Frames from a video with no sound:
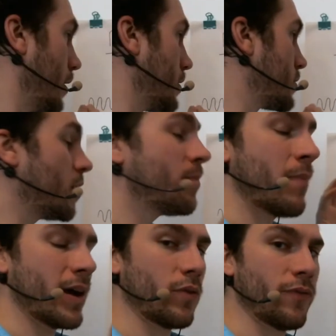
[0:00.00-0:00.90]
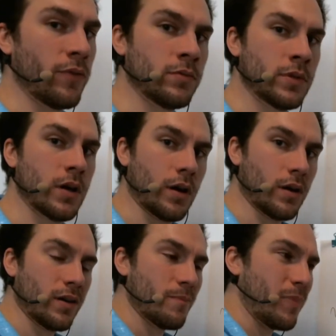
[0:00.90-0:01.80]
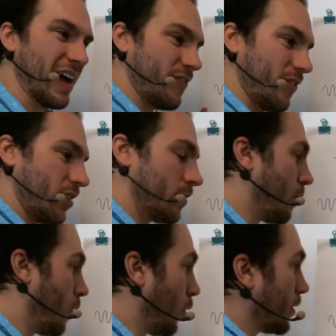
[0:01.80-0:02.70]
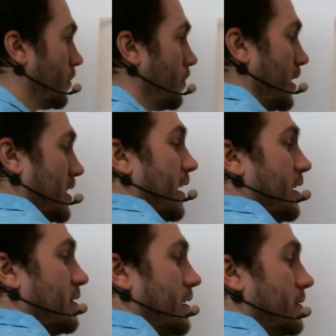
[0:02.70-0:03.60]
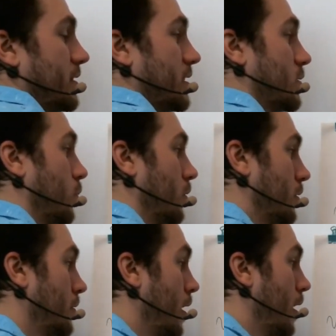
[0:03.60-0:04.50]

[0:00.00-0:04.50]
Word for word: Some microphones are by far more complicated than this one,